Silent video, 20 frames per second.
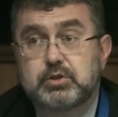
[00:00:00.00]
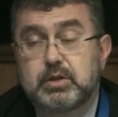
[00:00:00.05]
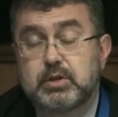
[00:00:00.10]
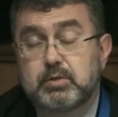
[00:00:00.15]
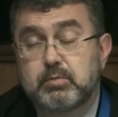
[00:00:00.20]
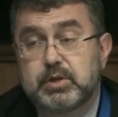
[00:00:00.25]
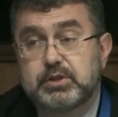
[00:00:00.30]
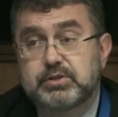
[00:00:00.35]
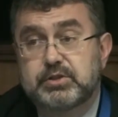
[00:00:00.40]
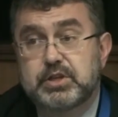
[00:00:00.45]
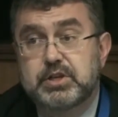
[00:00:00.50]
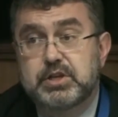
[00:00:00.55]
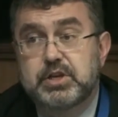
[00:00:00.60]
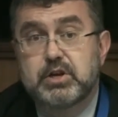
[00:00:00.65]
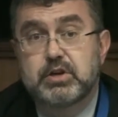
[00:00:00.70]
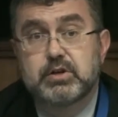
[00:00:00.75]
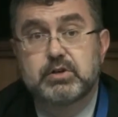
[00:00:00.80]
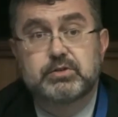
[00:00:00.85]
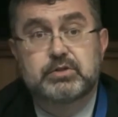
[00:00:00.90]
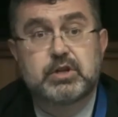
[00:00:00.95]
in recent
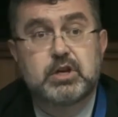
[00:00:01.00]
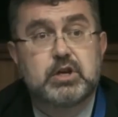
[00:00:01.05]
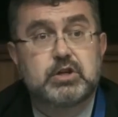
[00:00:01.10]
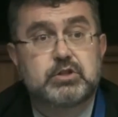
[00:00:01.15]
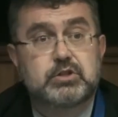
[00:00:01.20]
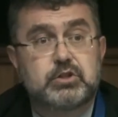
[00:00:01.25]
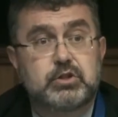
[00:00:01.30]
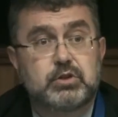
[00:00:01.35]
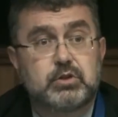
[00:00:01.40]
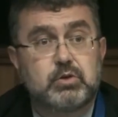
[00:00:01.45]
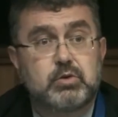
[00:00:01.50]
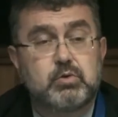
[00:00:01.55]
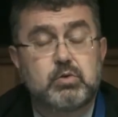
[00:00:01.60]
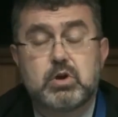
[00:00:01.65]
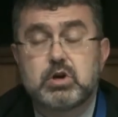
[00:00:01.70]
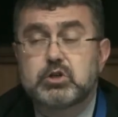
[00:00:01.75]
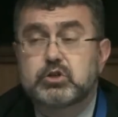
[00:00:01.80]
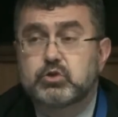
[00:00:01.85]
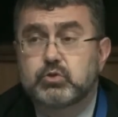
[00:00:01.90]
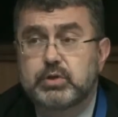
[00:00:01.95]
years,
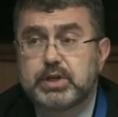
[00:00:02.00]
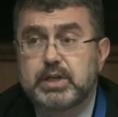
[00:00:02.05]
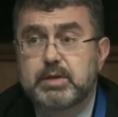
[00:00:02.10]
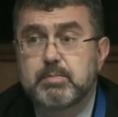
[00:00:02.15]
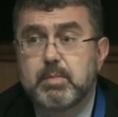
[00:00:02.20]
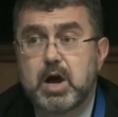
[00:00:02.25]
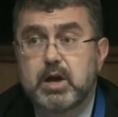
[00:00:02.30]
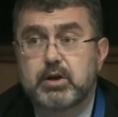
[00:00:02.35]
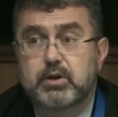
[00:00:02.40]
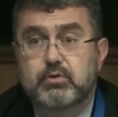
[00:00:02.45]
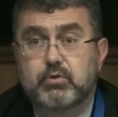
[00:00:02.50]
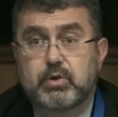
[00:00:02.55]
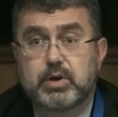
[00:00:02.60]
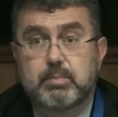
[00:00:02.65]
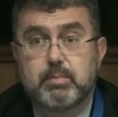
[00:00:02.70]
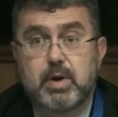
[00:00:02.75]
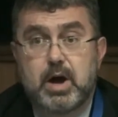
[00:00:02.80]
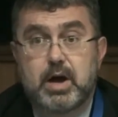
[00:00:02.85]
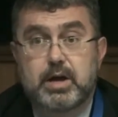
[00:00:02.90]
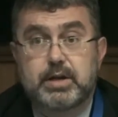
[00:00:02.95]
two treaty
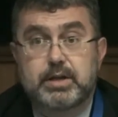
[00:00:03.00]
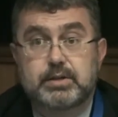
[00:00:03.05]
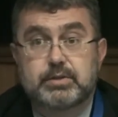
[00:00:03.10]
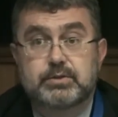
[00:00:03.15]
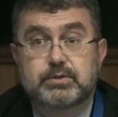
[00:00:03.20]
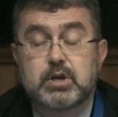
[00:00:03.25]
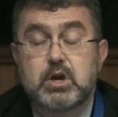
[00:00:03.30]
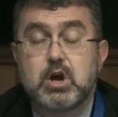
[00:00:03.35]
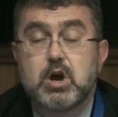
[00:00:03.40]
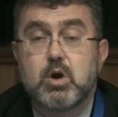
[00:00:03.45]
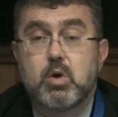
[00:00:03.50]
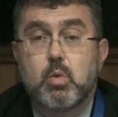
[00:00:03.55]
monitoring bodies